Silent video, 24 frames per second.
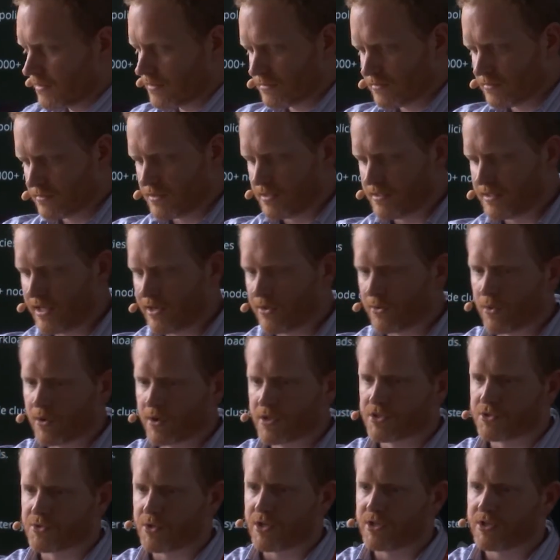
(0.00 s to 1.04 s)
container
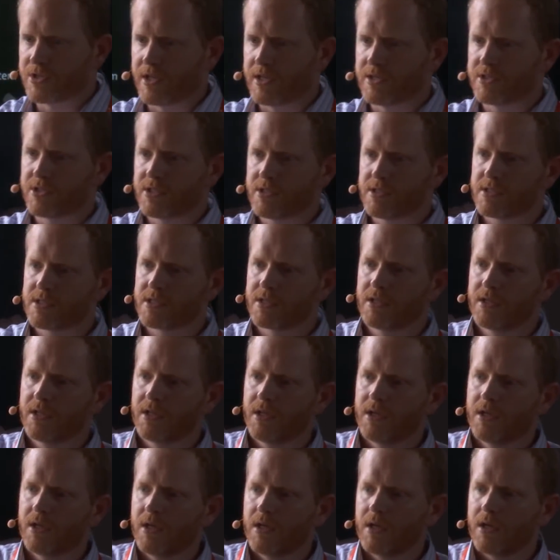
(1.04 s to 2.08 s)
orchestration engines.
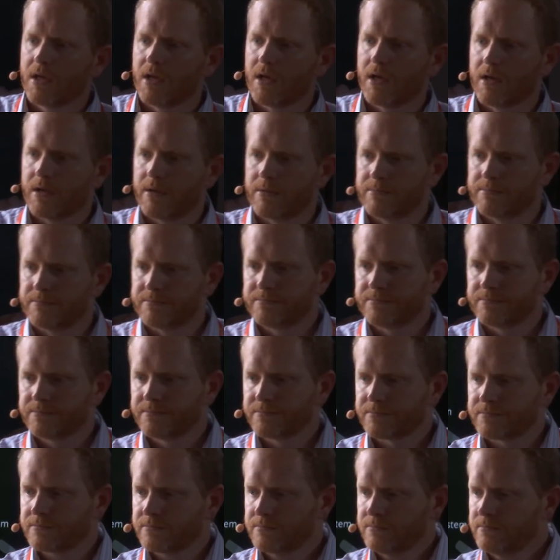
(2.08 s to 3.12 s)

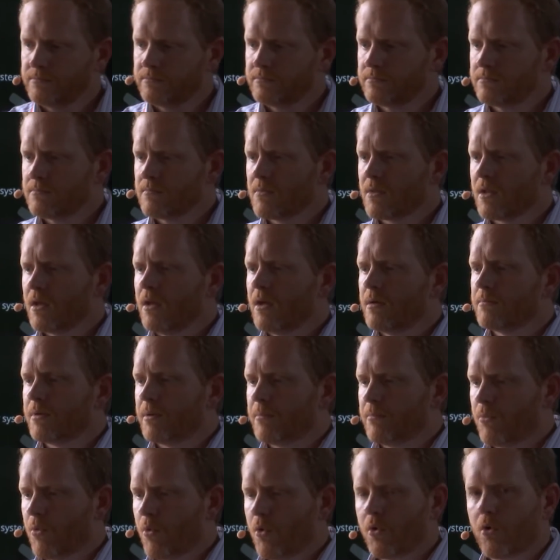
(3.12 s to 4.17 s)

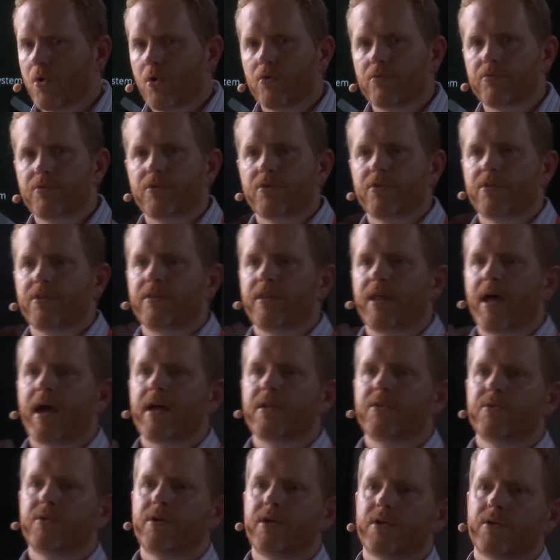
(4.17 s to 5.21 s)
But moreover than
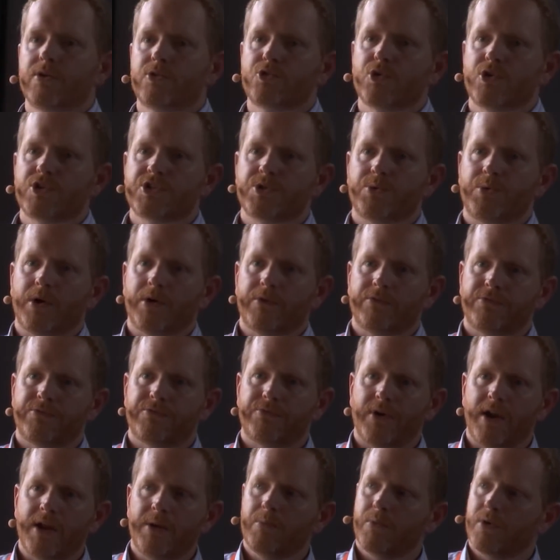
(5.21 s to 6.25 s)
that, you get your choice around
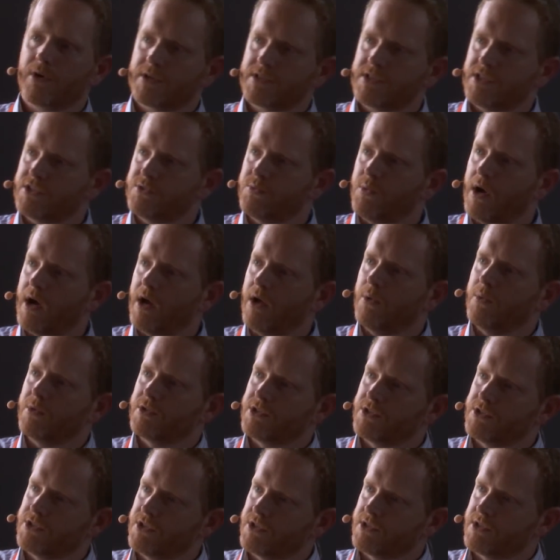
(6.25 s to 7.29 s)
frameworks as well, which
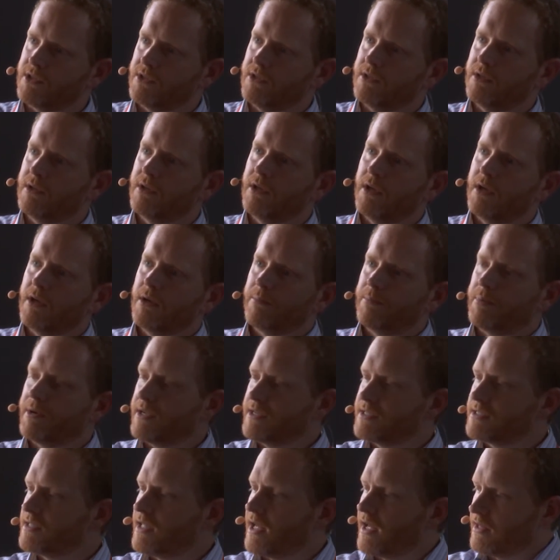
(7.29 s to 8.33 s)
is just
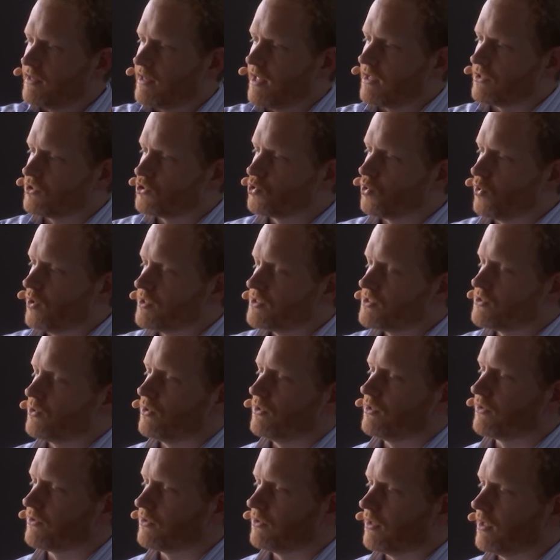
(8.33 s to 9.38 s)
brings that choice to
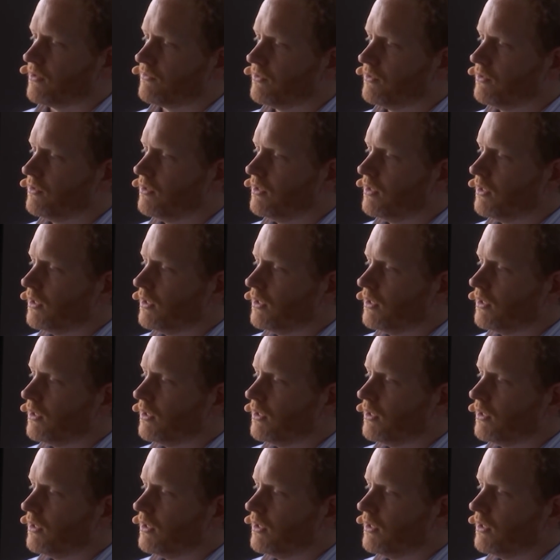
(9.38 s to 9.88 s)
another level.